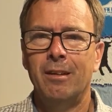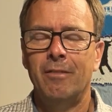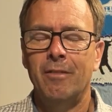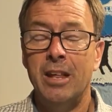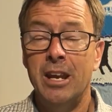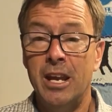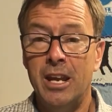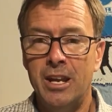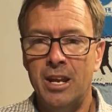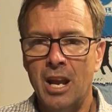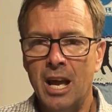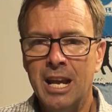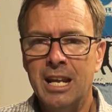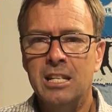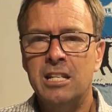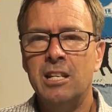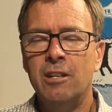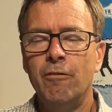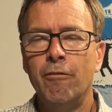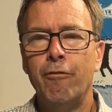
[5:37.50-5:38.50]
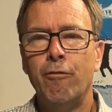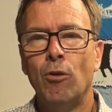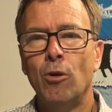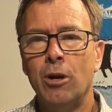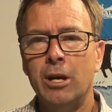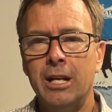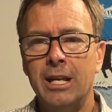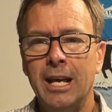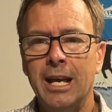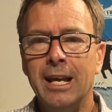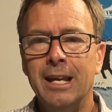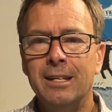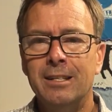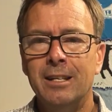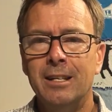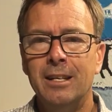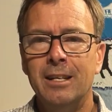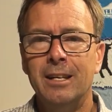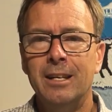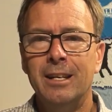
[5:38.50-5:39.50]
Then in 1948,
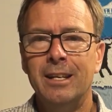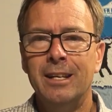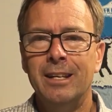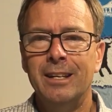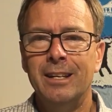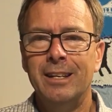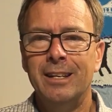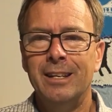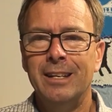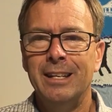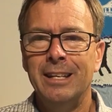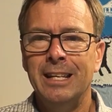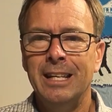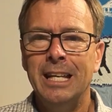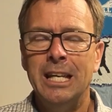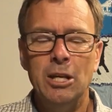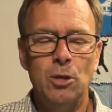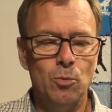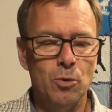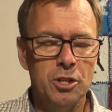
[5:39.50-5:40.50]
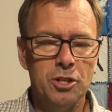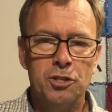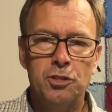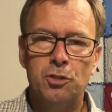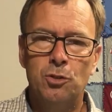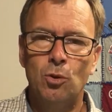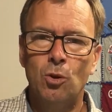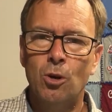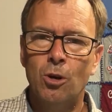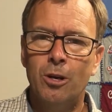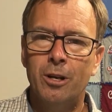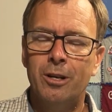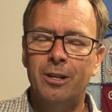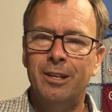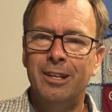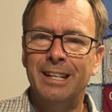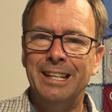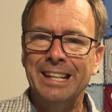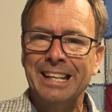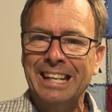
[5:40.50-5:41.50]
he restored
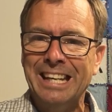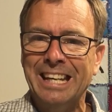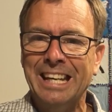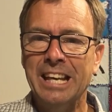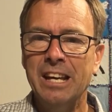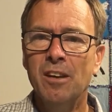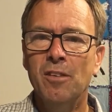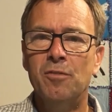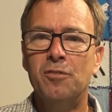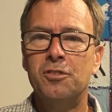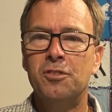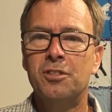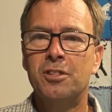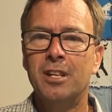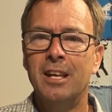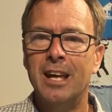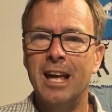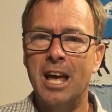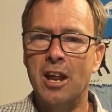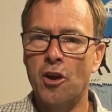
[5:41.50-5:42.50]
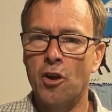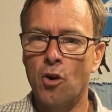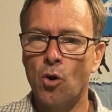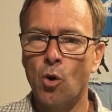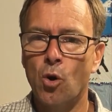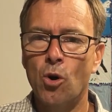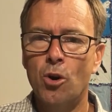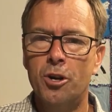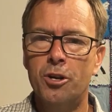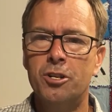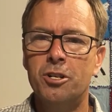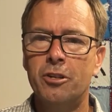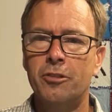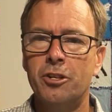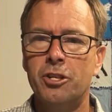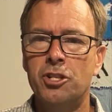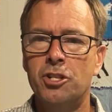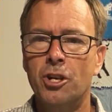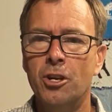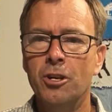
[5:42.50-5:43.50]
gifts and an order to
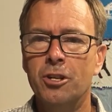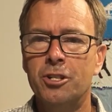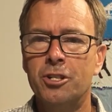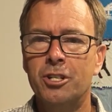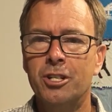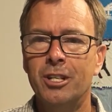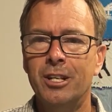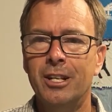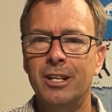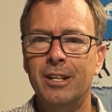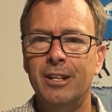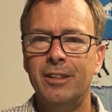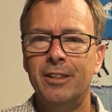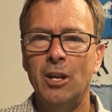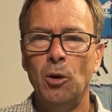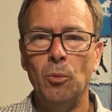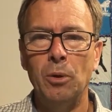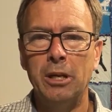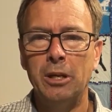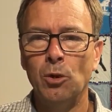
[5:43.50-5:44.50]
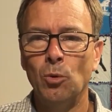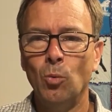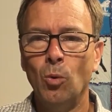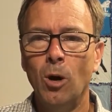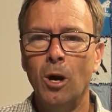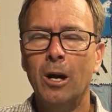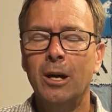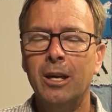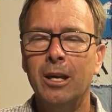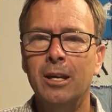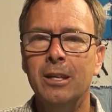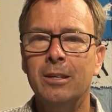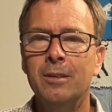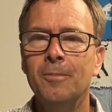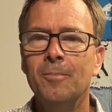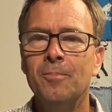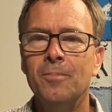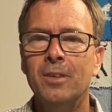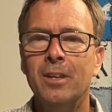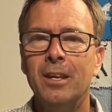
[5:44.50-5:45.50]
the church that we can walk
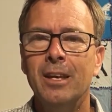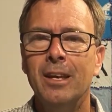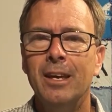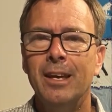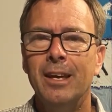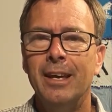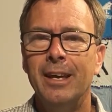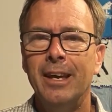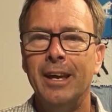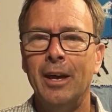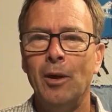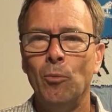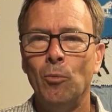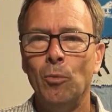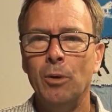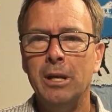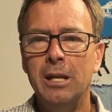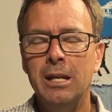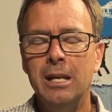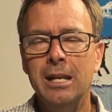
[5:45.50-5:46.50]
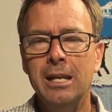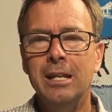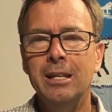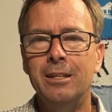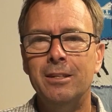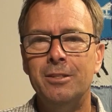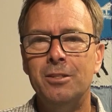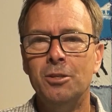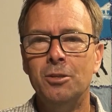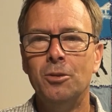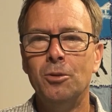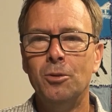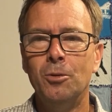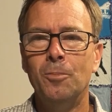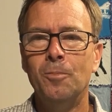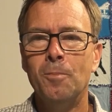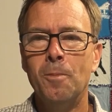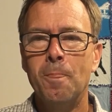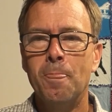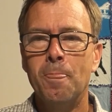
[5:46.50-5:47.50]
in. And we need
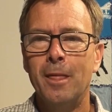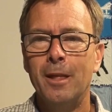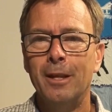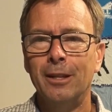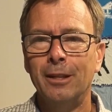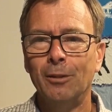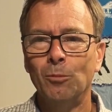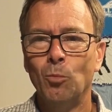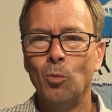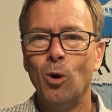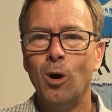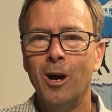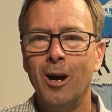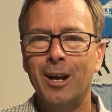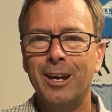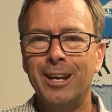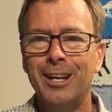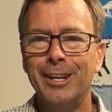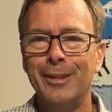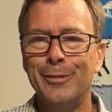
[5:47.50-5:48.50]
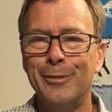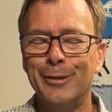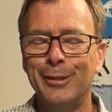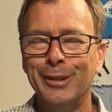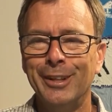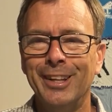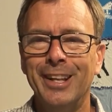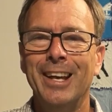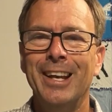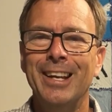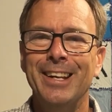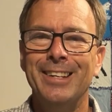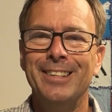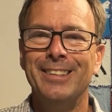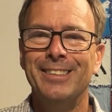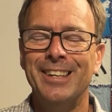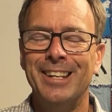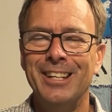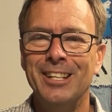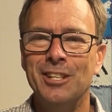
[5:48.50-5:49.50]
to walk in the
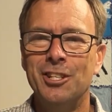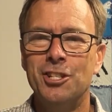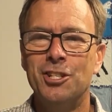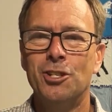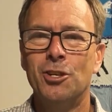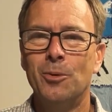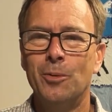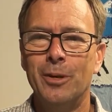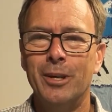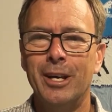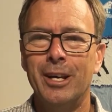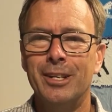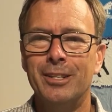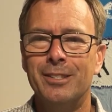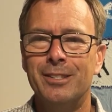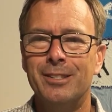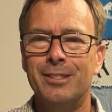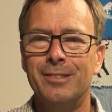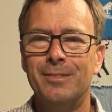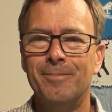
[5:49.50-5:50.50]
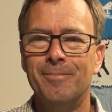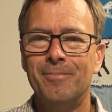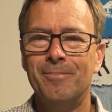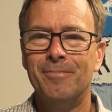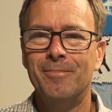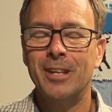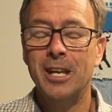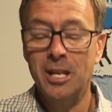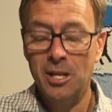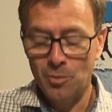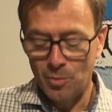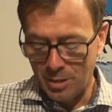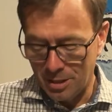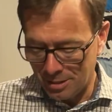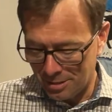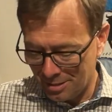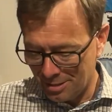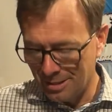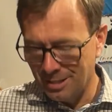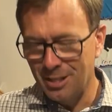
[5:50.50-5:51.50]
light that he's shown us.
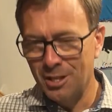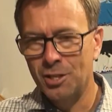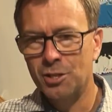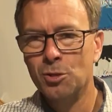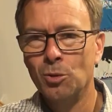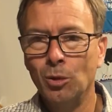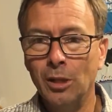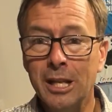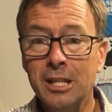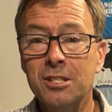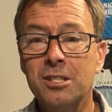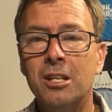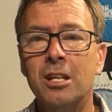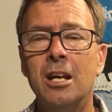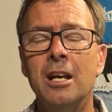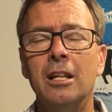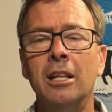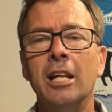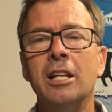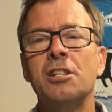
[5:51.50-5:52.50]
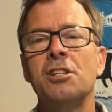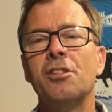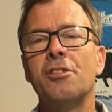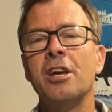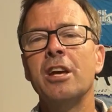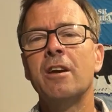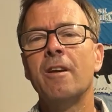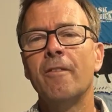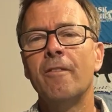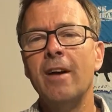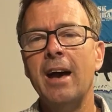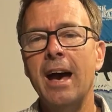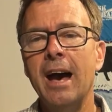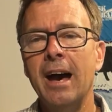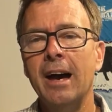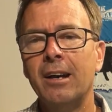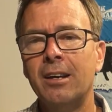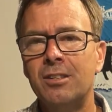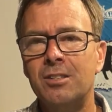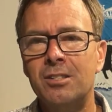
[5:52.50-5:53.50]
Anyways, so let's, let's think of
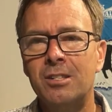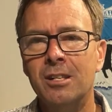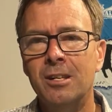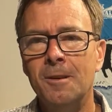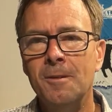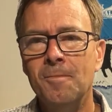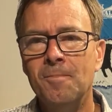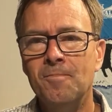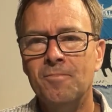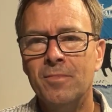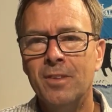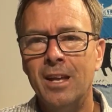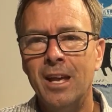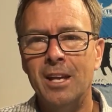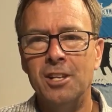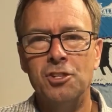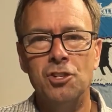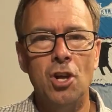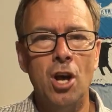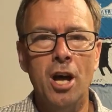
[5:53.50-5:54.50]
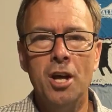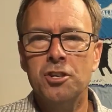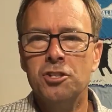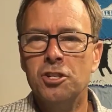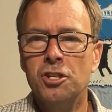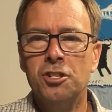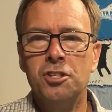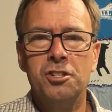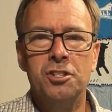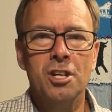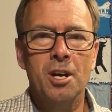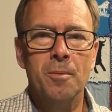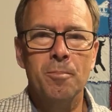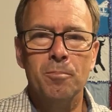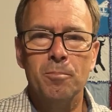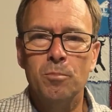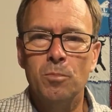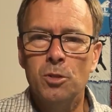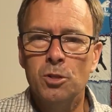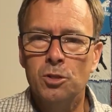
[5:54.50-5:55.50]
Acts as not just
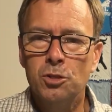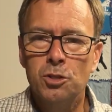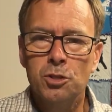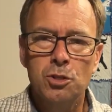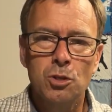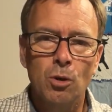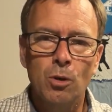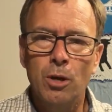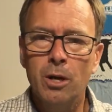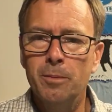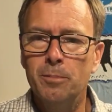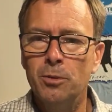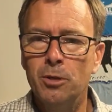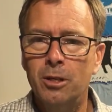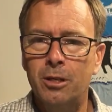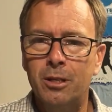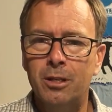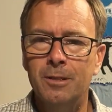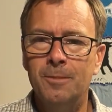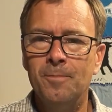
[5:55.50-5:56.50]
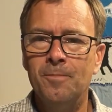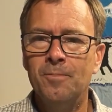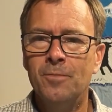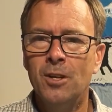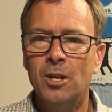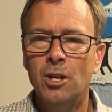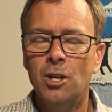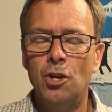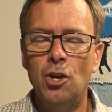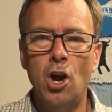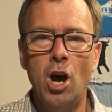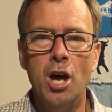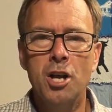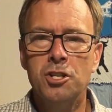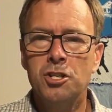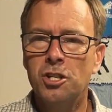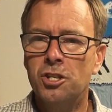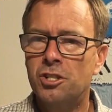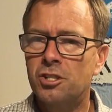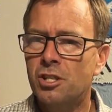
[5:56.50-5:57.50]
some storybook,
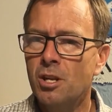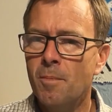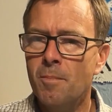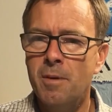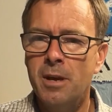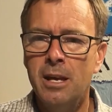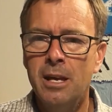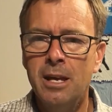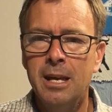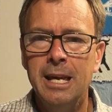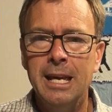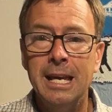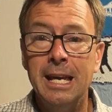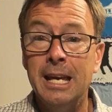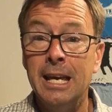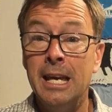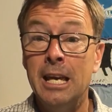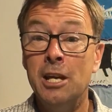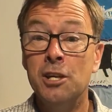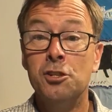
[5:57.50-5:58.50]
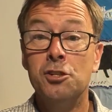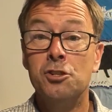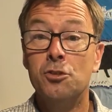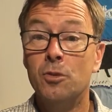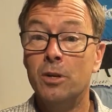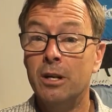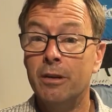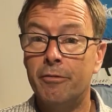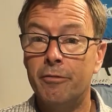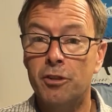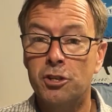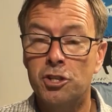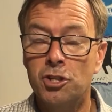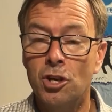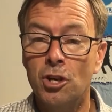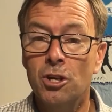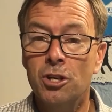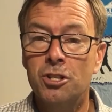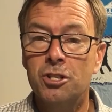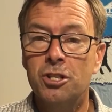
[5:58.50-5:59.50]
not just some history of the
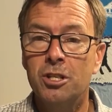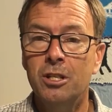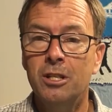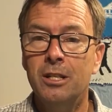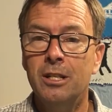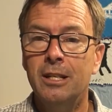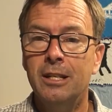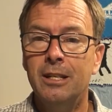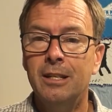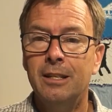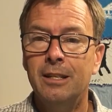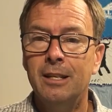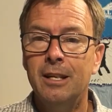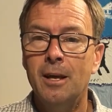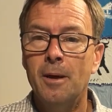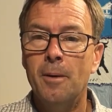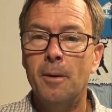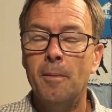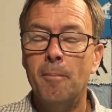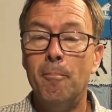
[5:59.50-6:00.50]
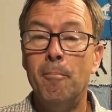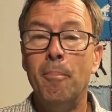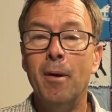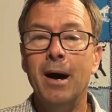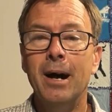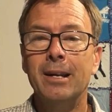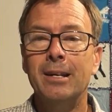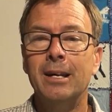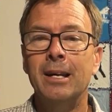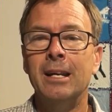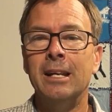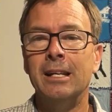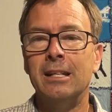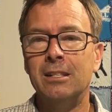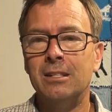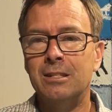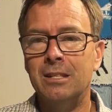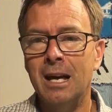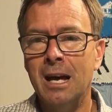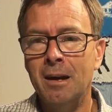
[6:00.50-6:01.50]
church, but an
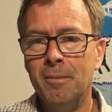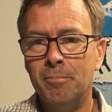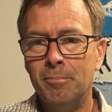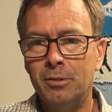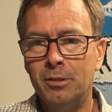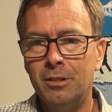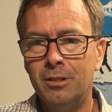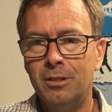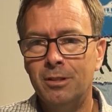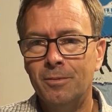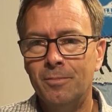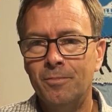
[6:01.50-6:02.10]
example